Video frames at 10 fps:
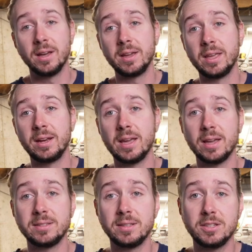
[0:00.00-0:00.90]
Again,
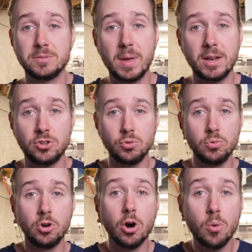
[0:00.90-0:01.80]
guys, this is meant to
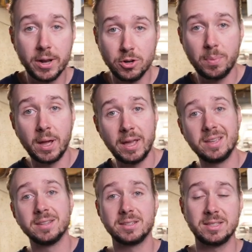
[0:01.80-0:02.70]
go on your
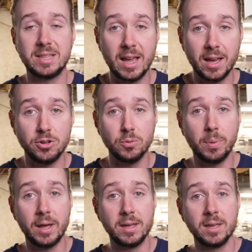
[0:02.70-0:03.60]
bike, stay on your
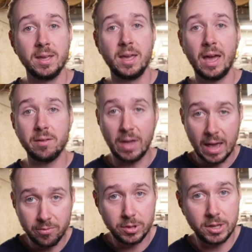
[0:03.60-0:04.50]
bike, have
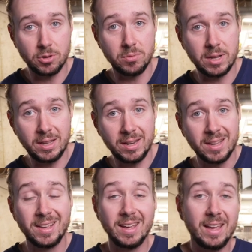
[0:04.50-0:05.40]
everything you
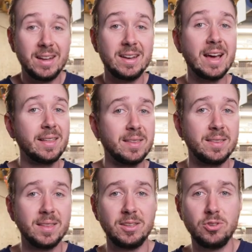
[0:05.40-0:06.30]
need and
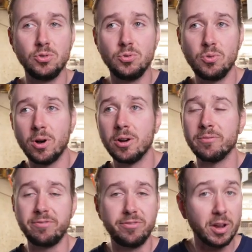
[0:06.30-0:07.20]
nothing that you
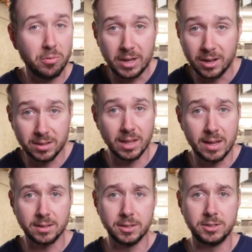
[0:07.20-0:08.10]
are very
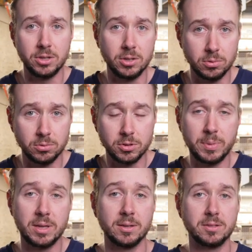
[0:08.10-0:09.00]
unlikely to use
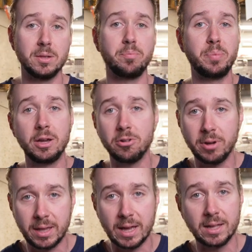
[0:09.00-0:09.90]
because the bigger
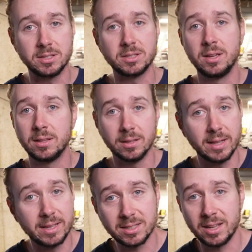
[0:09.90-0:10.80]
it gets, the
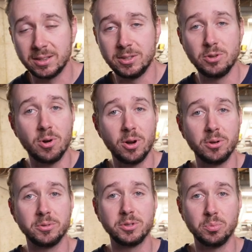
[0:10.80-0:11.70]
less likely you
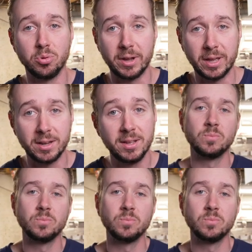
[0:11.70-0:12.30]
are to bring it.